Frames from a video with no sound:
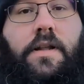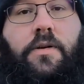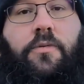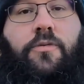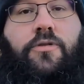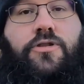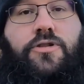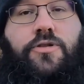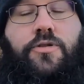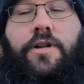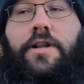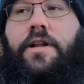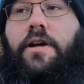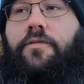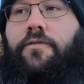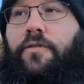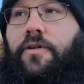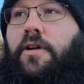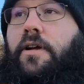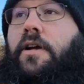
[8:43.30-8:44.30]
soon
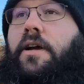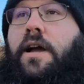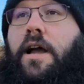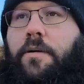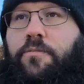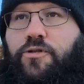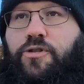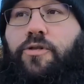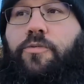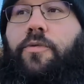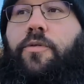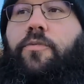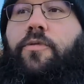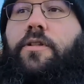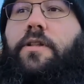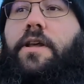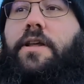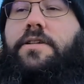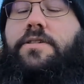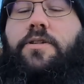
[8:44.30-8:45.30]
enough, I'm sure we will
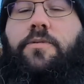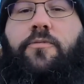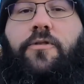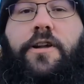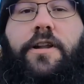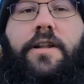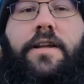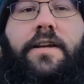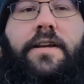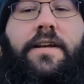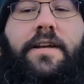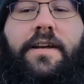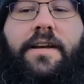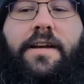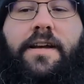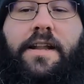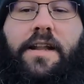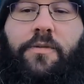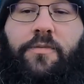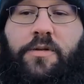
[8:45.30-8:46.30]
get some rain
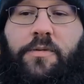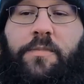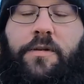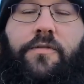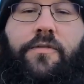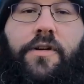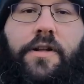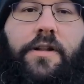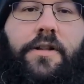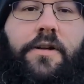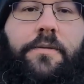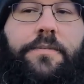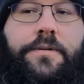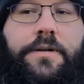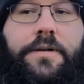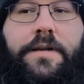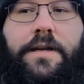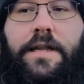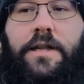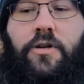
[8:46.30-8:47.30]
and it will be filled up
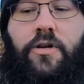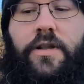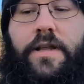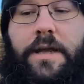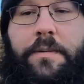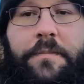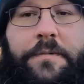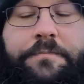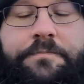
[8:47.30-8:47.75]
in no time.